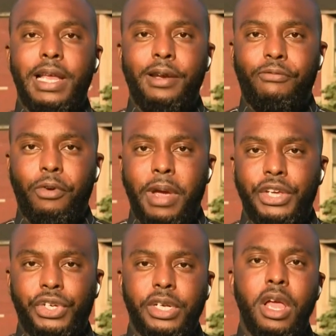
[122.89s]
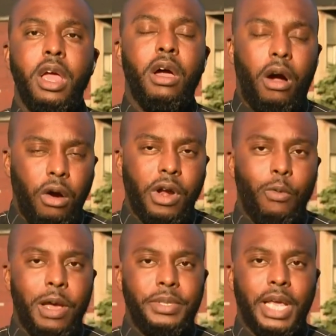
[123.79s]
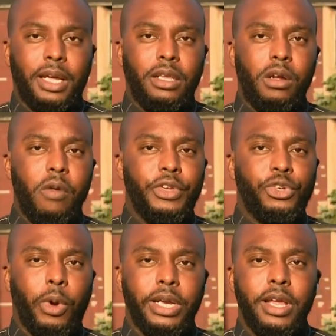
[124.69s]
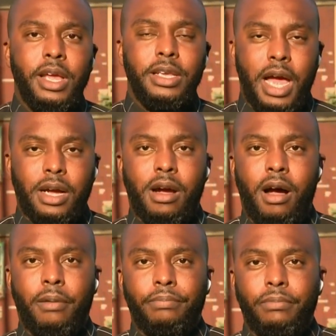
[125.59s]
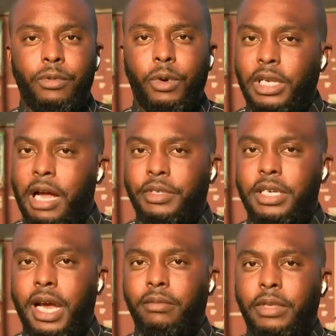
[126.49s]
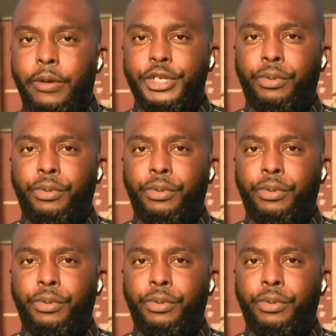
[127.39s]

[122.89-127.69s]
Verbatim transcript: that information on our website. Click on Detroit.com. We're live tonight. Larry